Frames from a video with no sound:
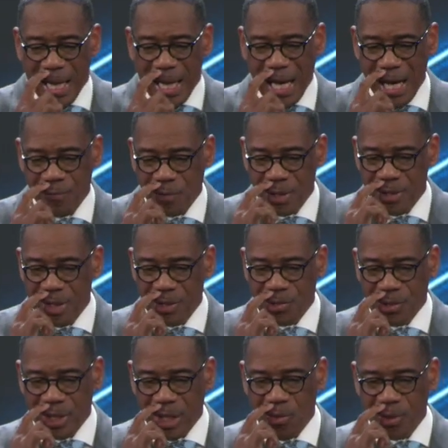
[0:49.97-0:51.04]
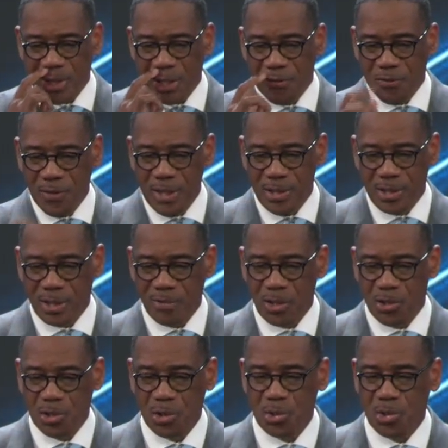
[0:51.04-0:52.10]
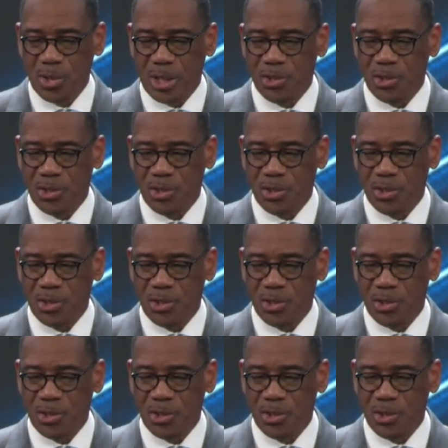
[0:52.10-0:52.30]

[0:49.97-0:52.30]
After this, there was a feast of the Jews,